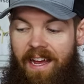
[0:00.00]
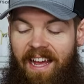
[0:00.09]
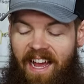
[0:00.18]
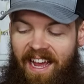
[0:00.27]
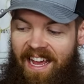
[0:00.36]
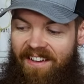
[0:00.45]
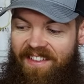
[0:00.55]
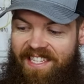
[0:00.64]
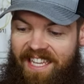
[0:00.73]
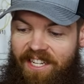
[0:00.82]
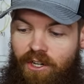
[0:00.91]
I have
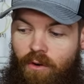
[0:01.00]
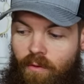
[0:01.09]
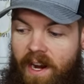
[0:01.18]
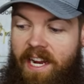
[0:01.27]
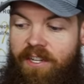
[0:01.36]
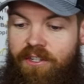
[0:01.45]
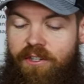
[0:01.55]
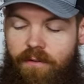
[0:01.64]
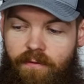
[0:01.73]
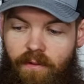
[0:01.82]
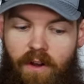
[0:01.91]
these things arranged
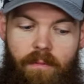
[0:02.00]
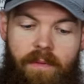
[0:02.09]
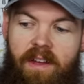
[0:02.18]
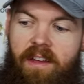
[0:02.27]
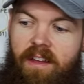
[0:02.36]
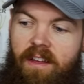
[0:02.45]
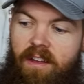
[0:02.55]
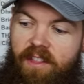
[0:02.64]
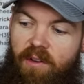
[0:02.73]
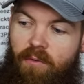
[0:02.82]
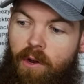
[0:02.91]
from
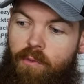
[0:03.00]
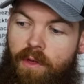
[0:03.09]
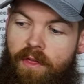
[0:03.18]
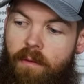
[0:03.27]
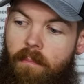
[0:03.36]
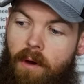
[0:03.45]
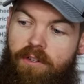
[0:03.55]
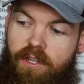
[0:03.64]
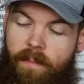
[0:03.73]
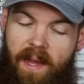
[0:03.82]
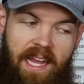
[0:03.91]
the one with the
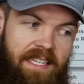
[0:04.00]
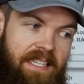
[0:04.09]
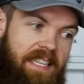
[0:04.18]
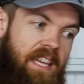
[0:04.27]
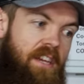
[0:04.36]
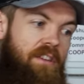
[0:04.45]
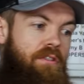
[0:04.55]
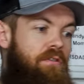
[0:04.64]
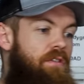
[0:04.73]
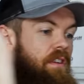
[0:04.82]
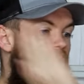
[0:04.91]
most capacity
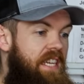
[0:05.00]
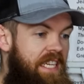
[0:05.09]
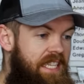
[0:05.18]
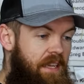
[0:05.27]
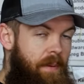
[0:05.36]
to the least